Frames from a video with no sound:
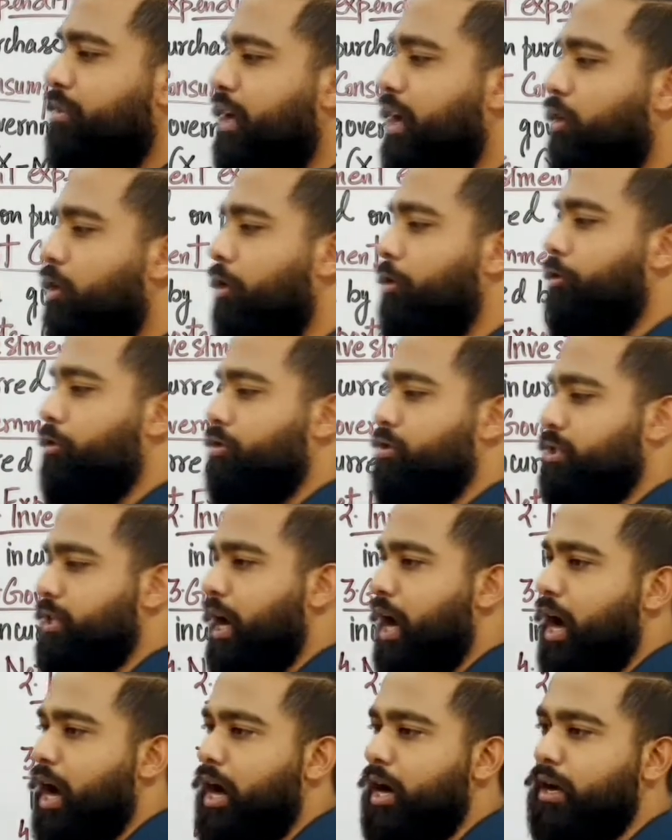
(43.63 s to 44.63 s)
we are going to
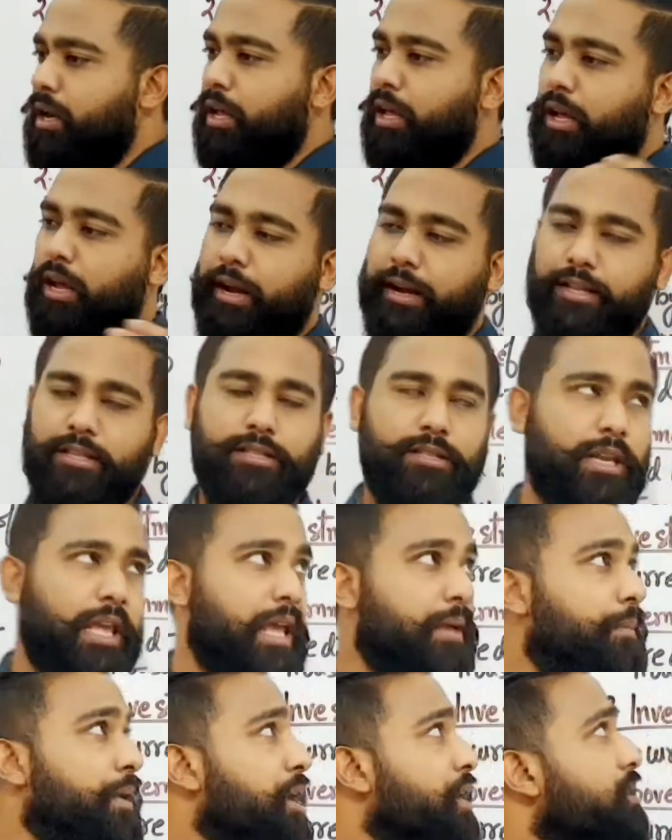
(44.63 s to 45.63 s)
start, its
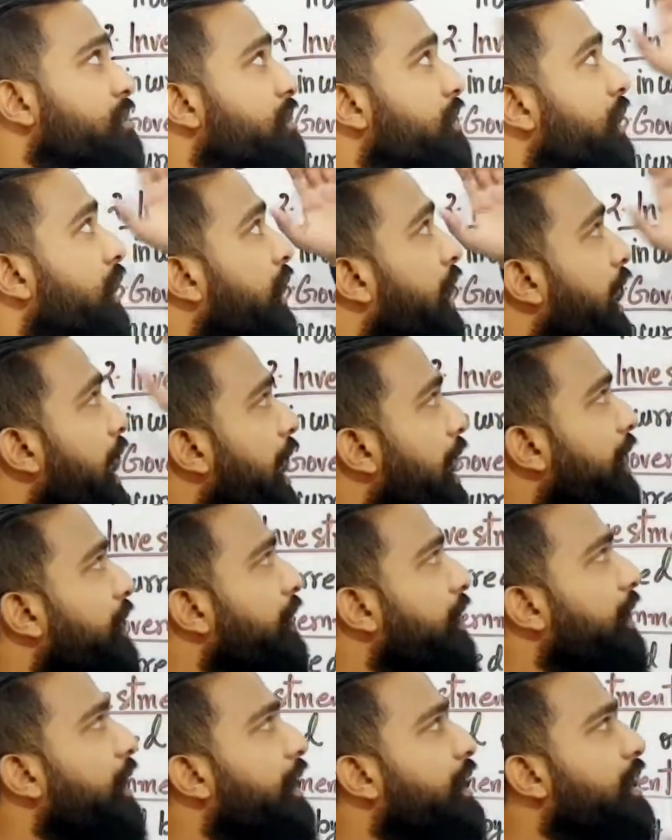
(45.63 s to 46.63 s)
name is
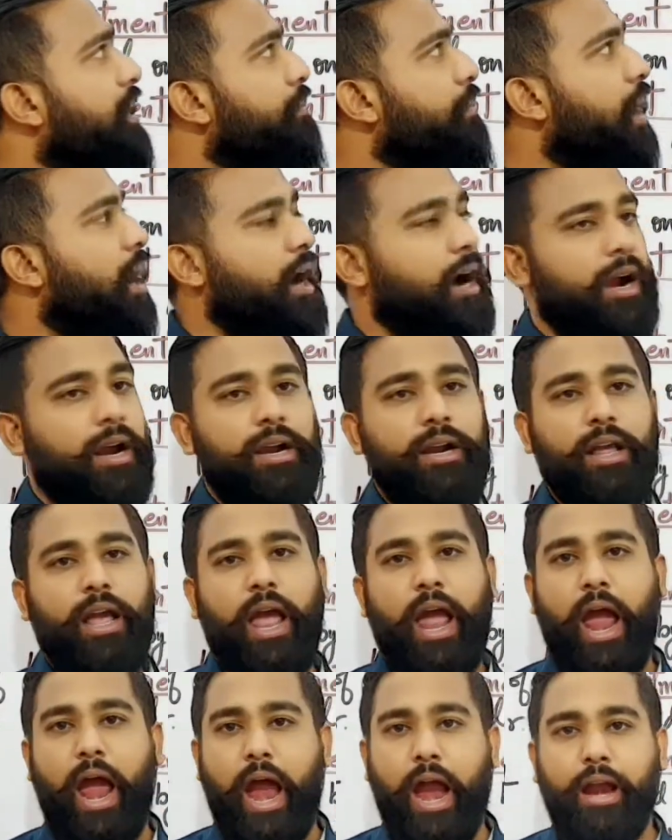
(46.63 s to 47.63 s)
Aggregate Demand
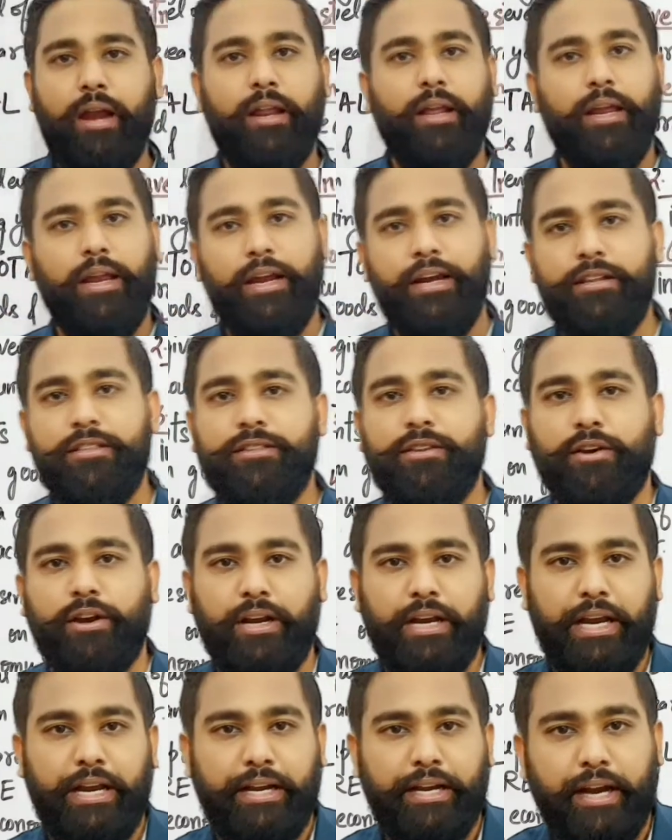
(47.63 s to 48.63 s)
and its
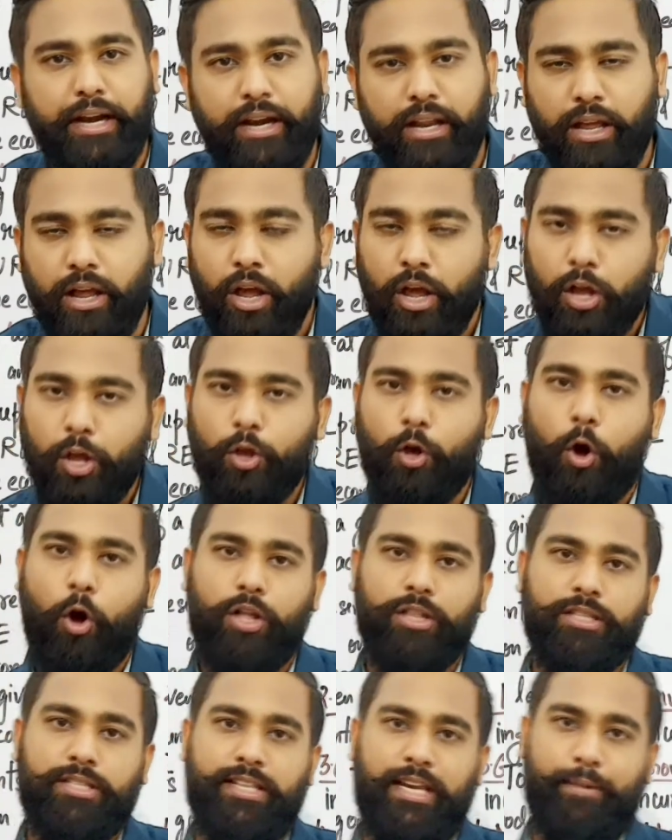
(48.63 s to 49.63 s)
related
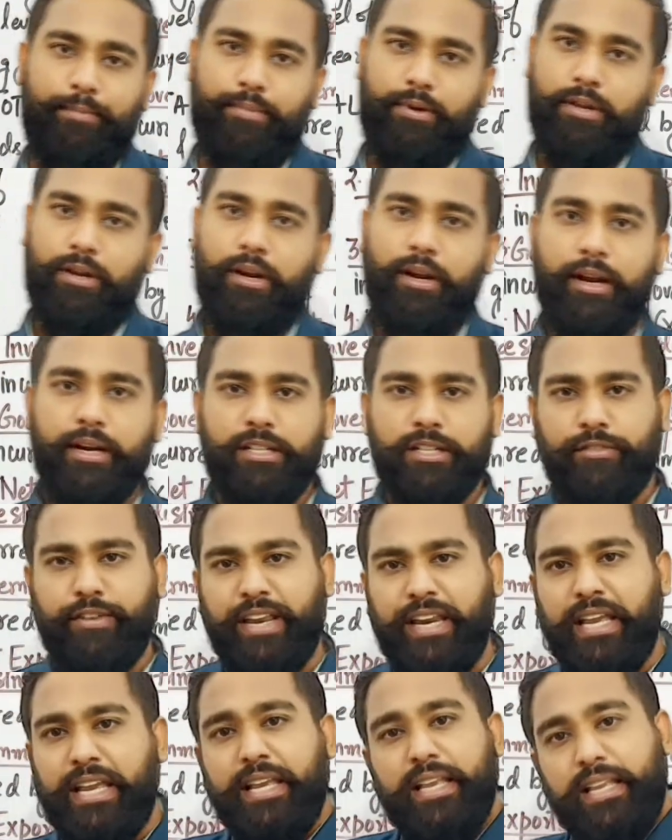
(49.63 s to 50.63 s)
concept. It's a
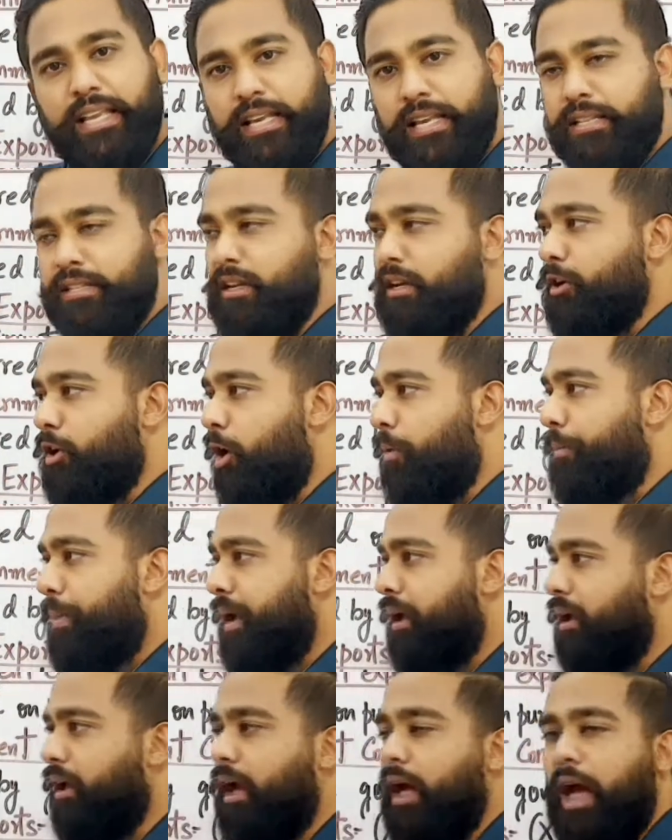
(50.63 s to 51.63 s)
very easy
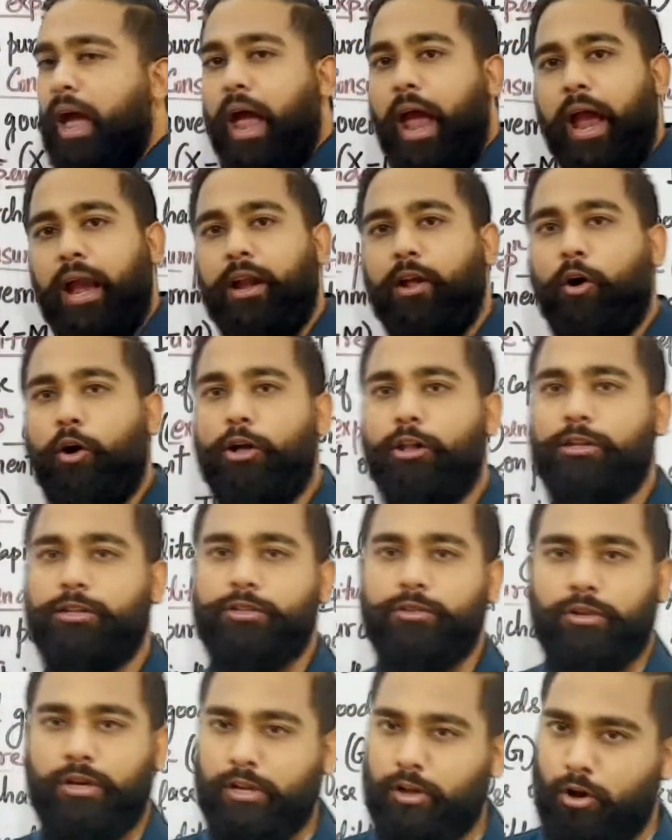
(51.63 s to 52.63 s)
topic and
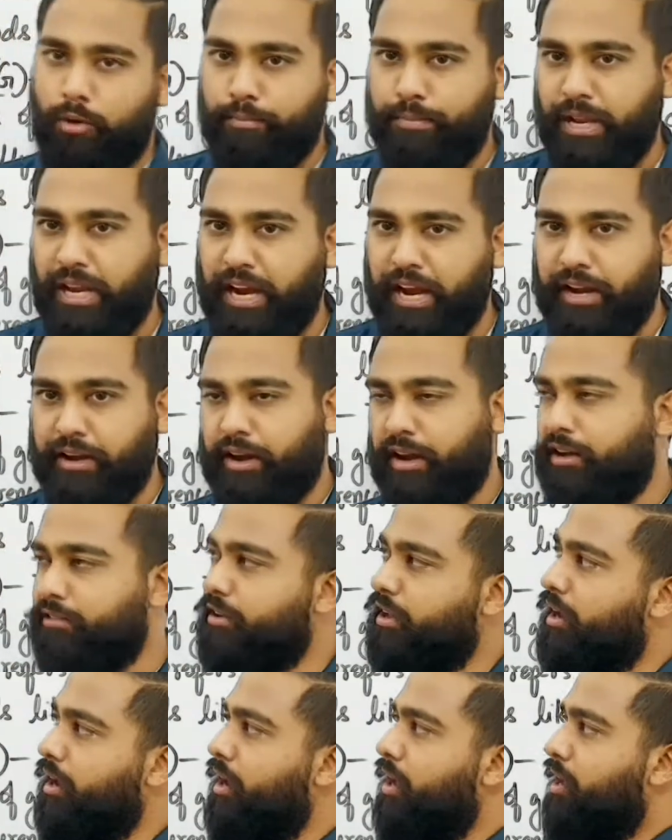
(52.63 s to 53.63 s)
also a complicated
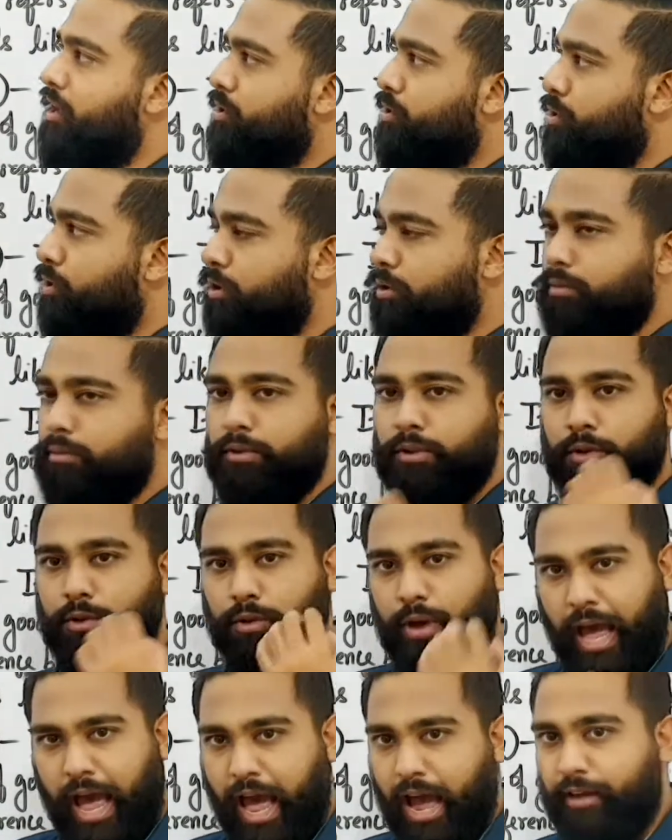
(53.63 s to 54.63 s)
one. So you
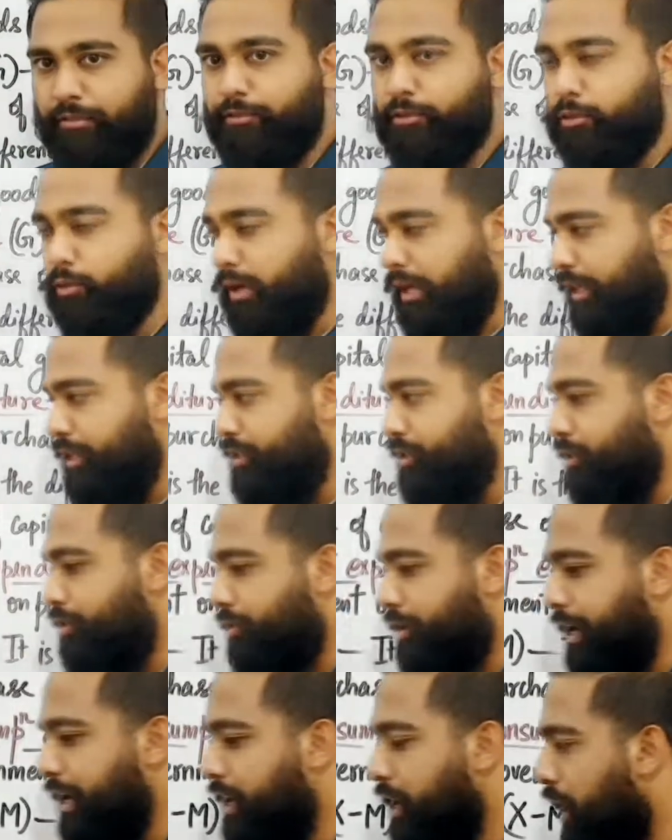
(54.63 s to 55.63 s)
have to
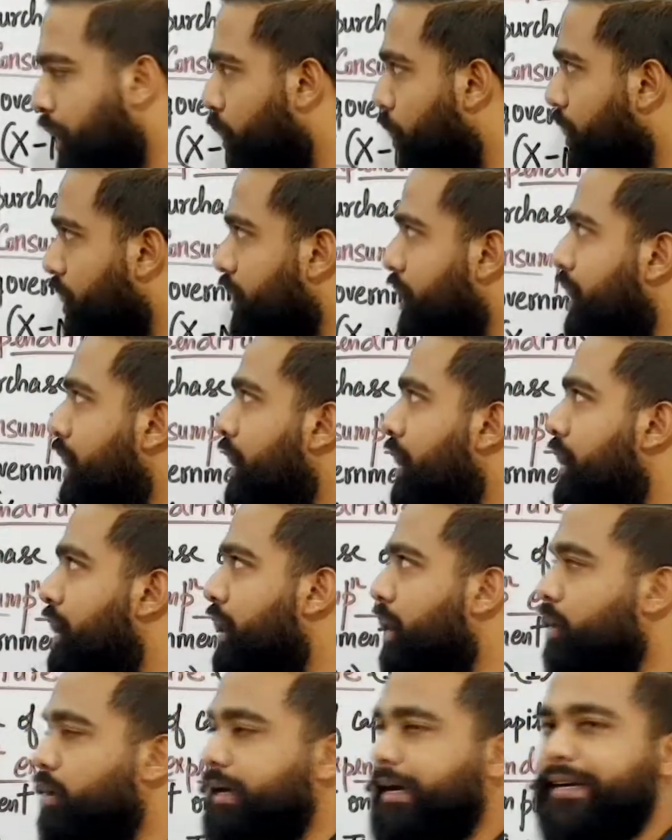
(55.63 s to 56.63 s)
concentrate a lot.
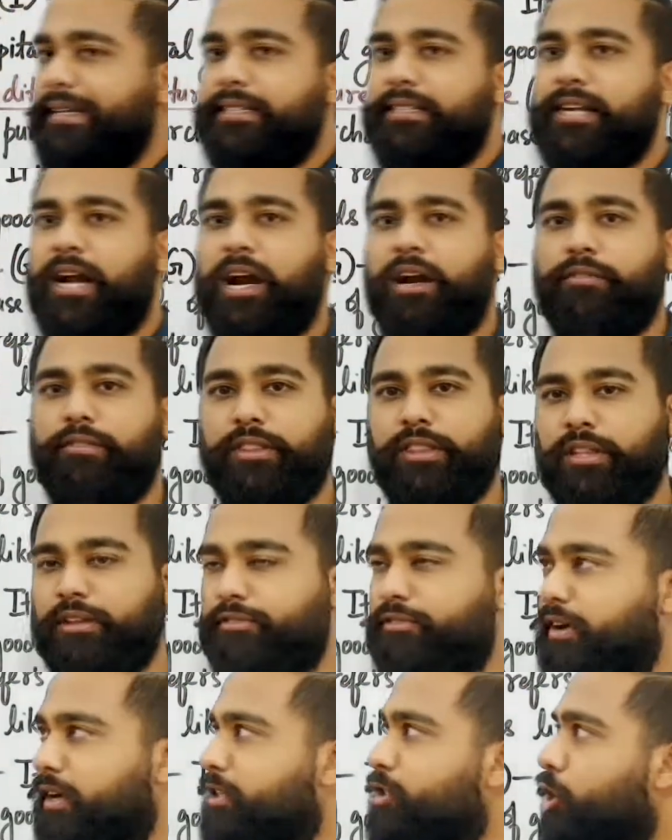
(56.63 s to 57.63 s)
Now let's start with the
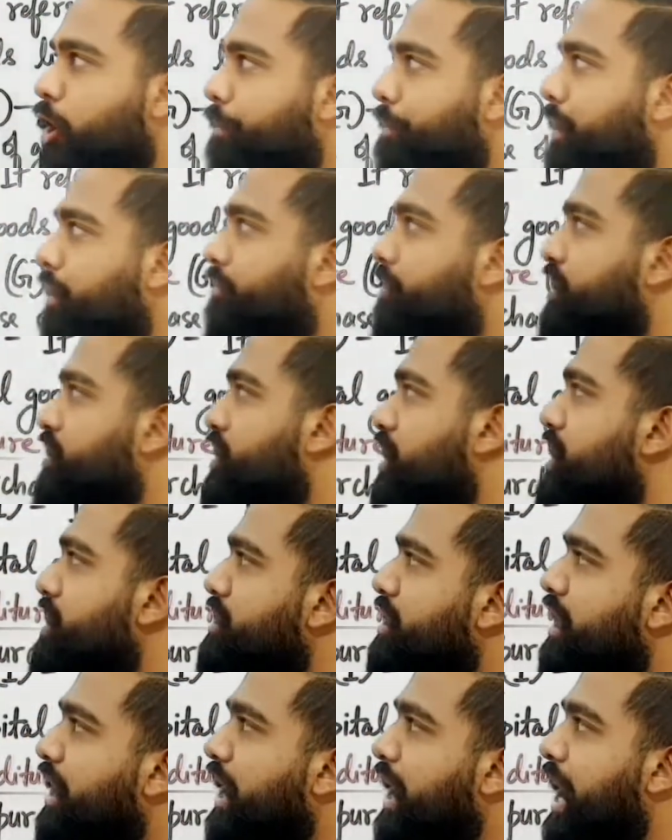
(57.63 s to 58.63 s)
first topic, which
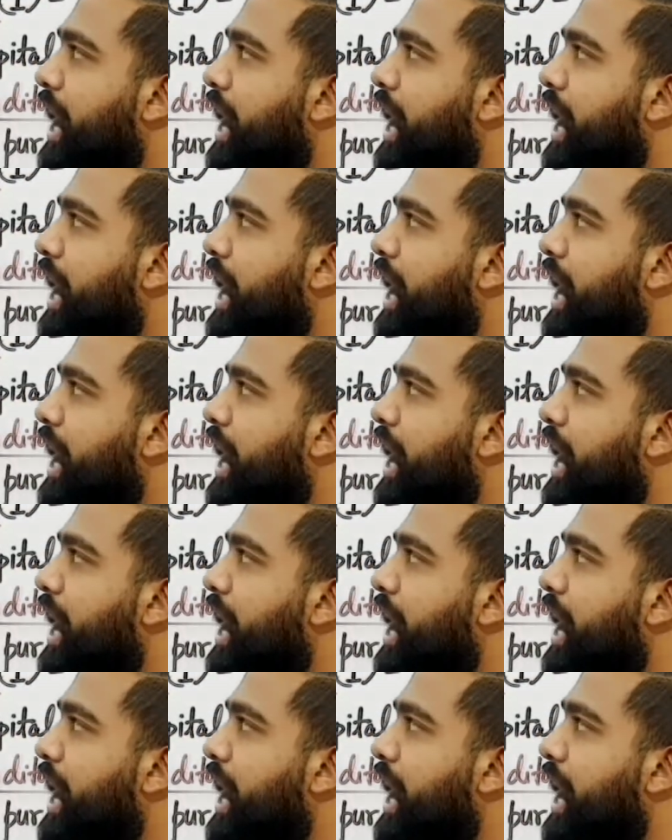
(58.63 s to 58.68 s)
is